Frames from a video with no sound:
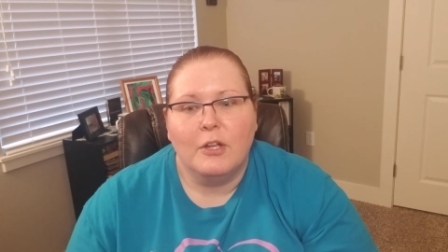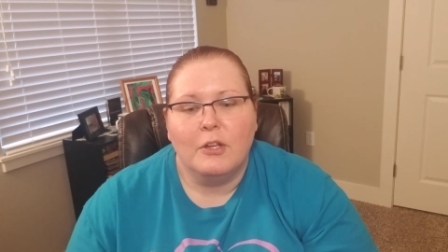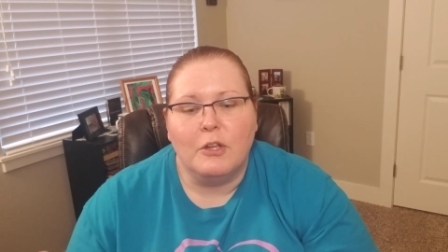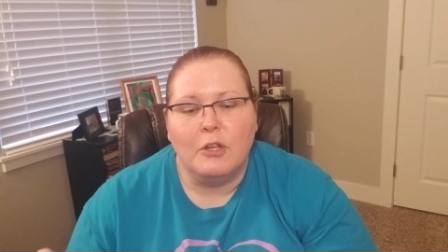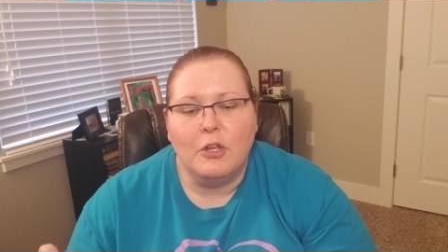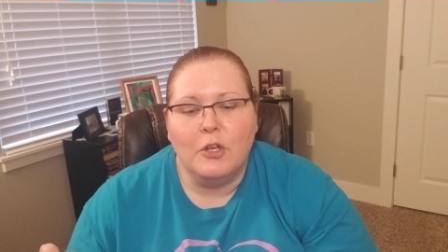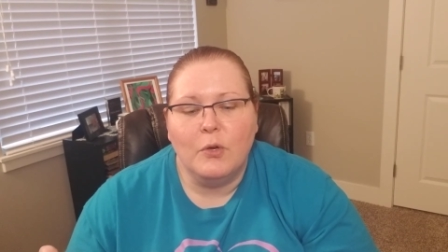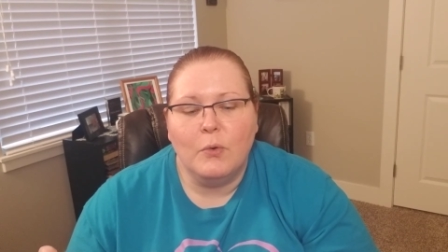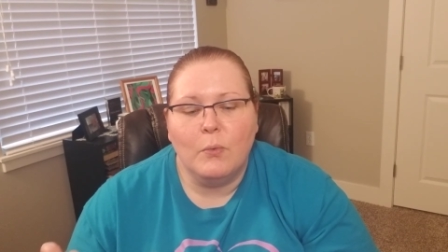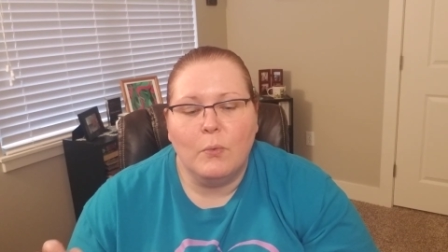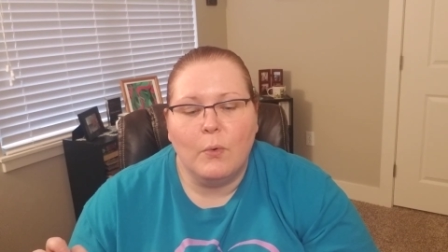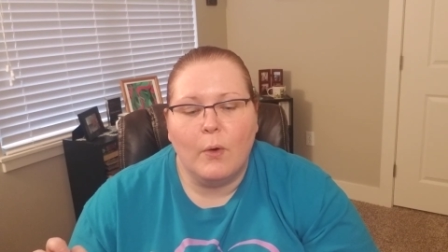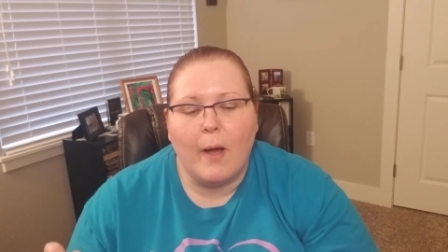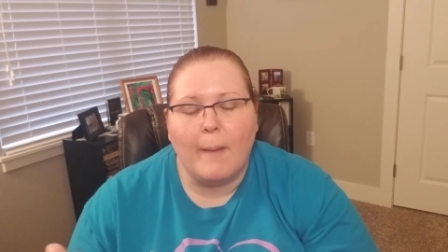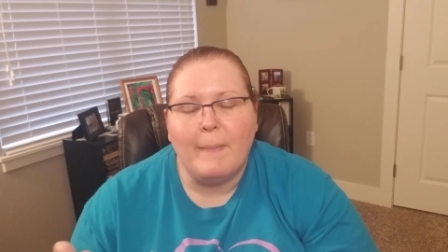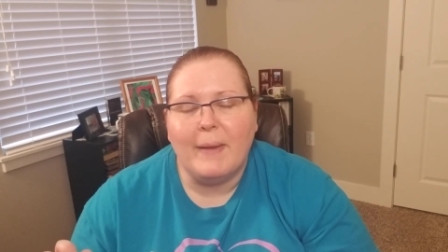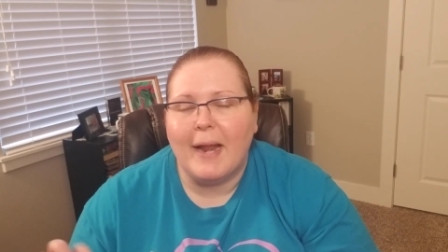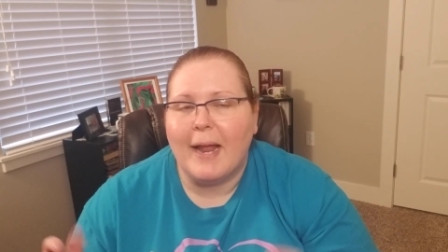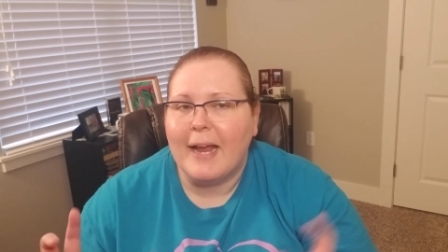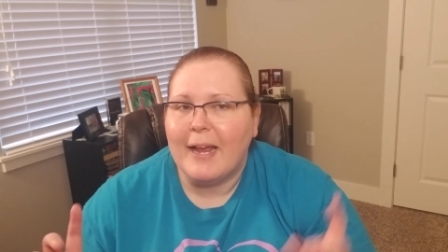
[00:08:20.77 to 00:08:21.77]
you,
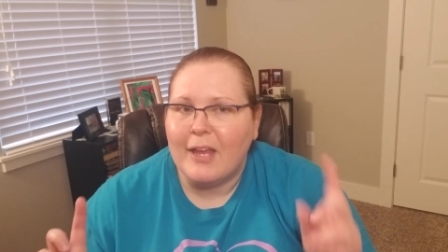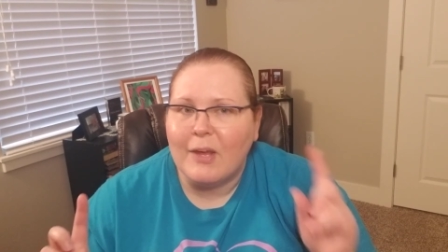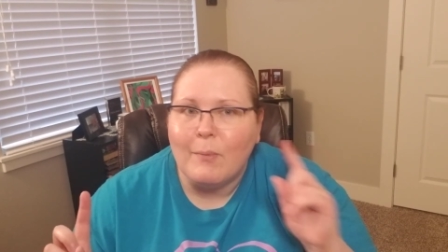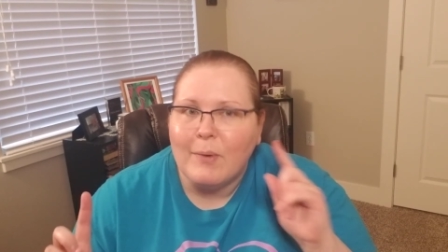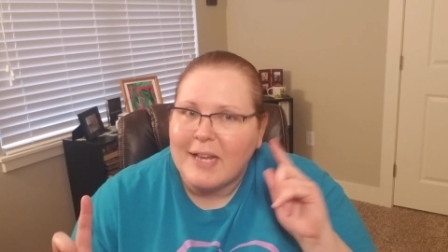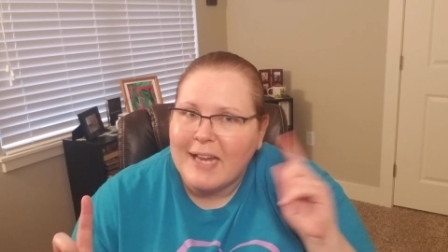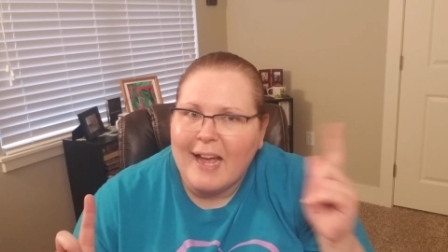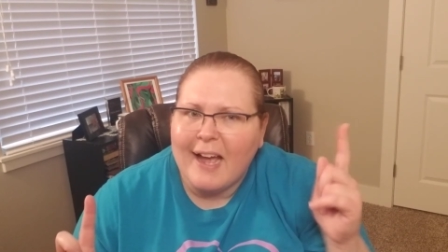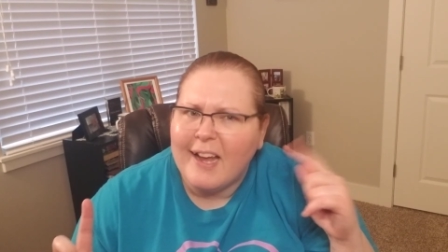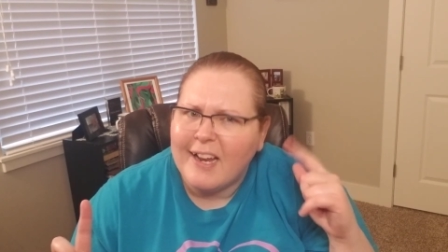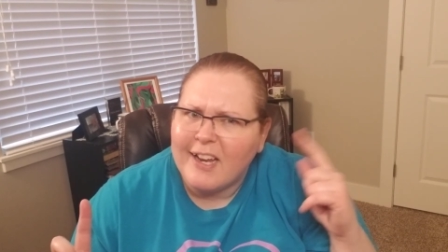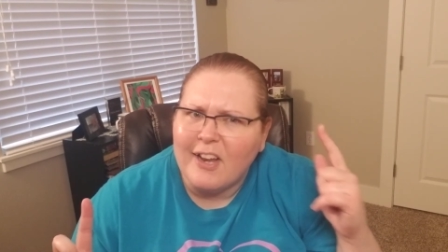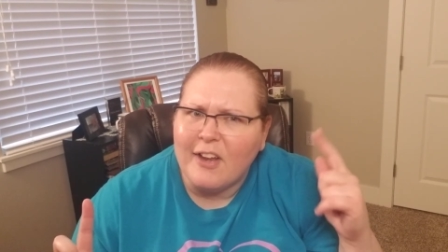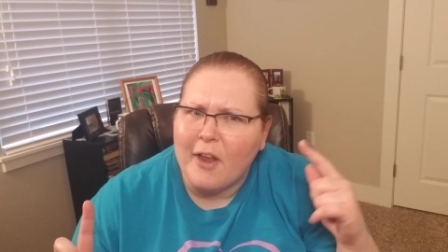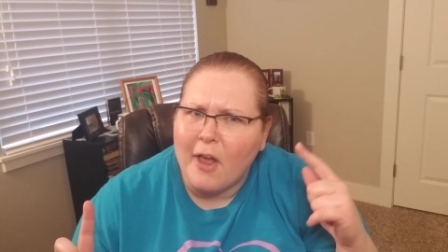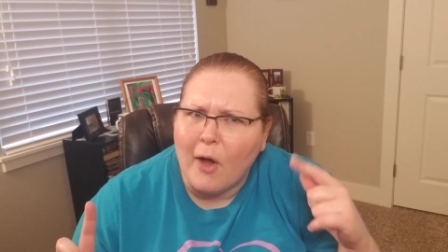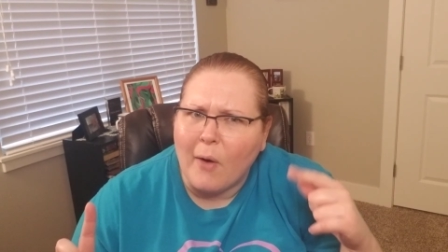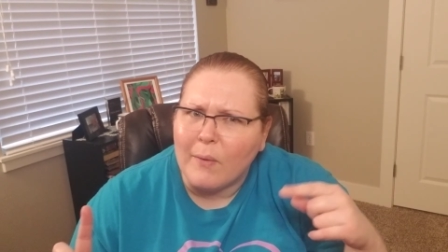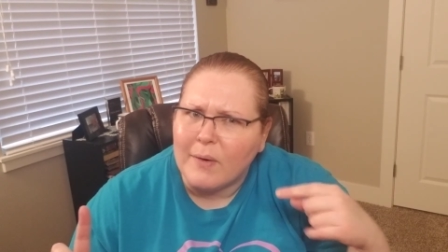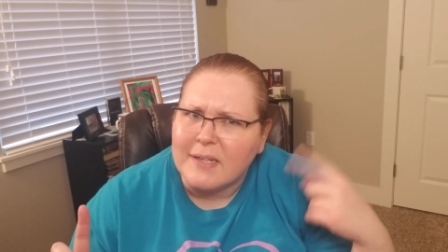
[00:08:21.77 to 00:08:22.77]
I mean, I, you would kind of
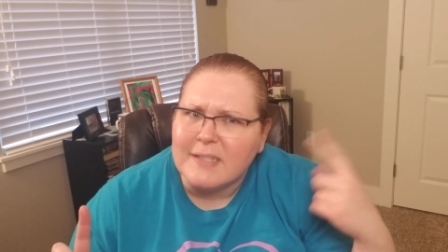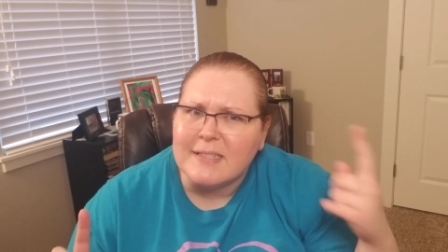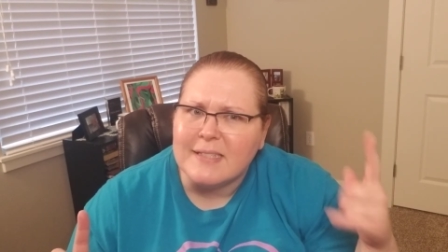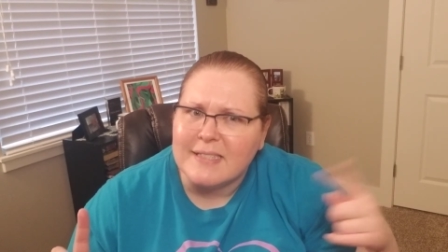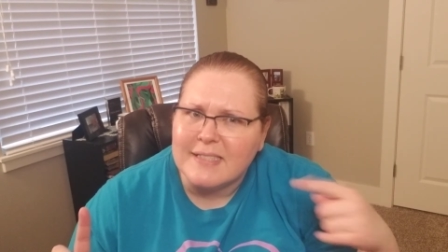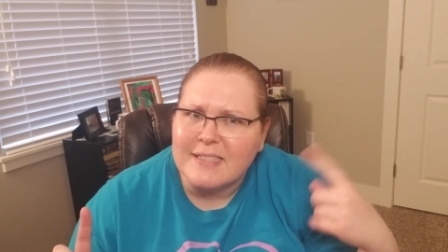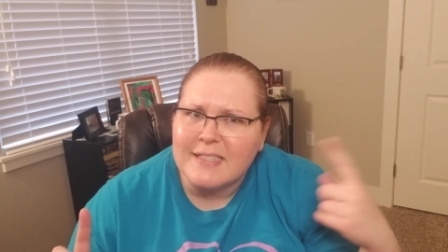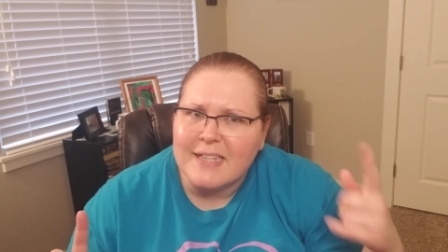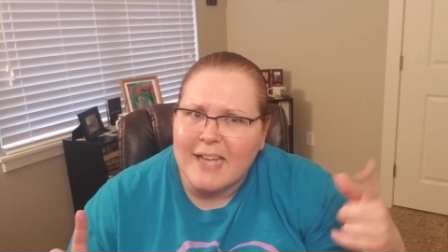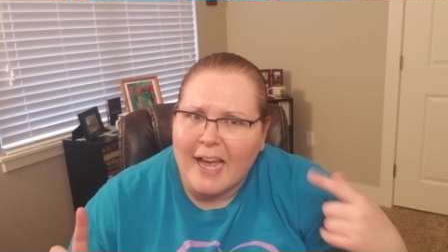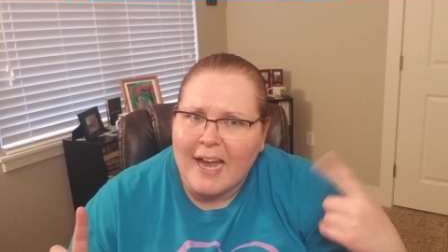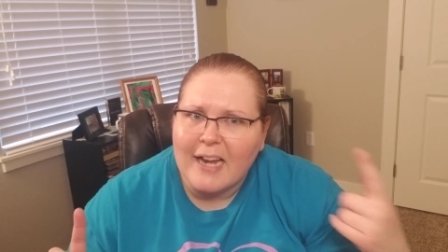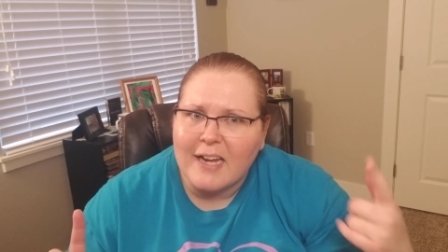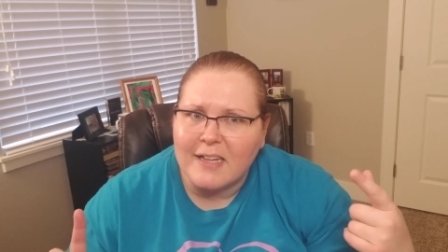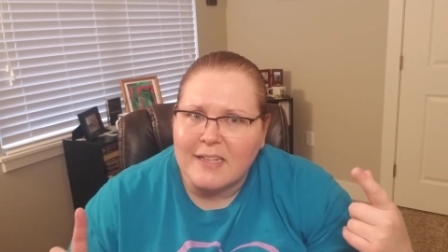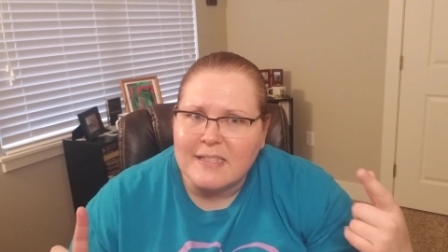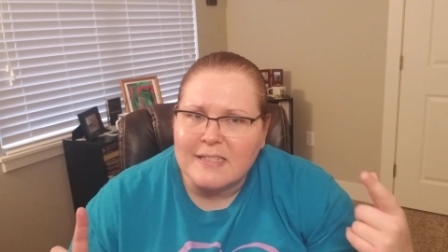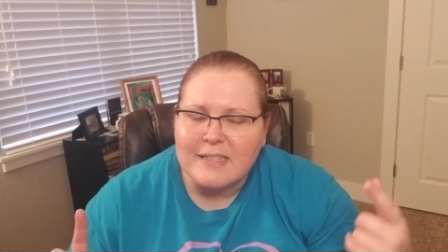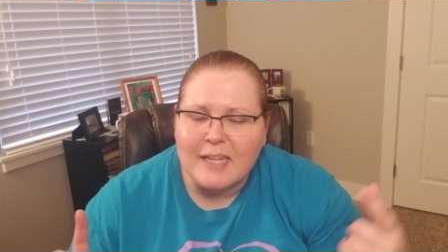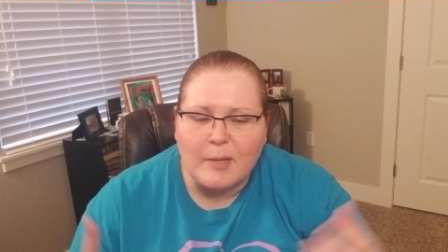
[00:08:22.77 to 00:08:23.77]
know because it's kind
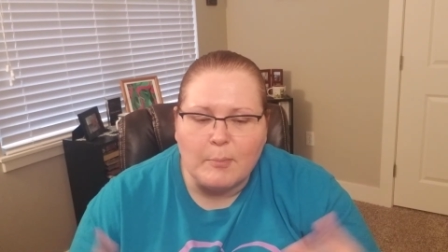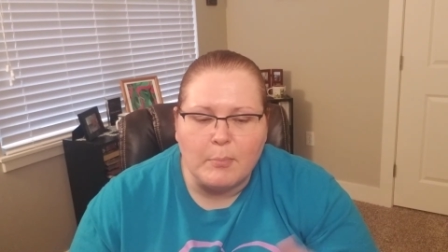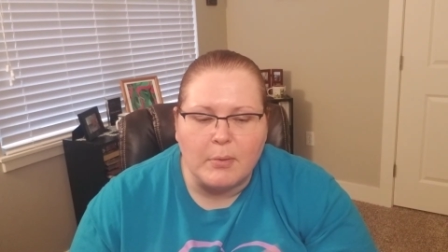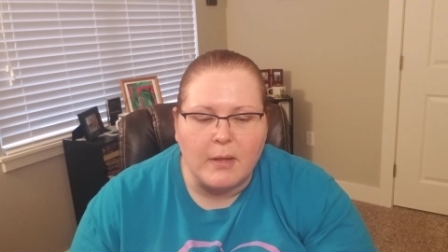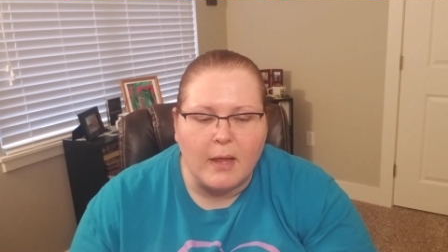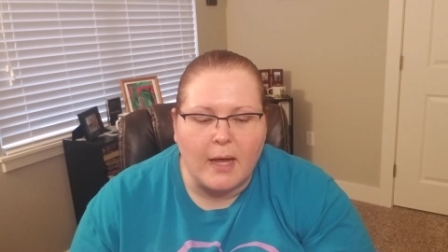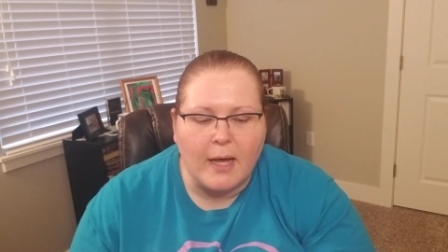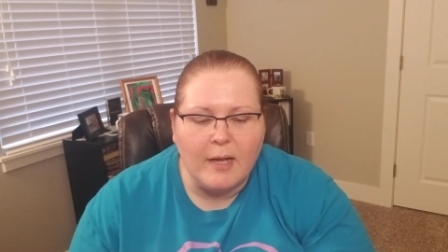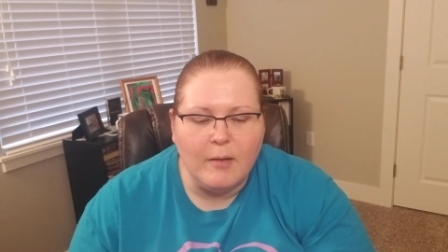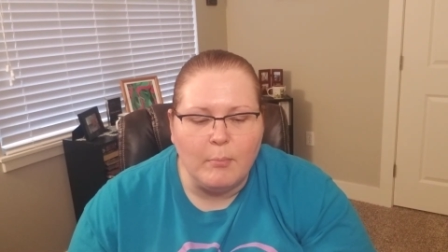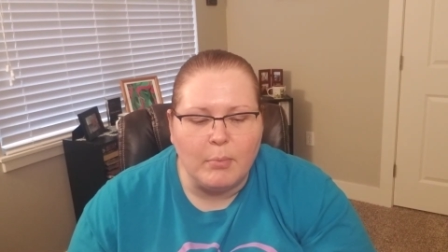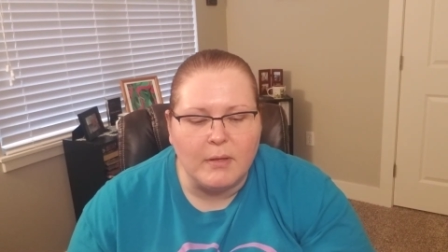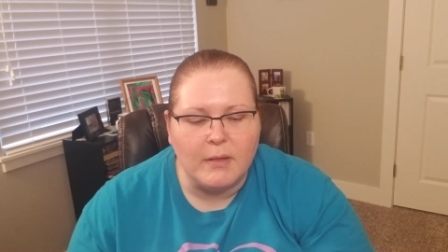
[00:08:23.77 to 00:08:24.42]
of the same plot,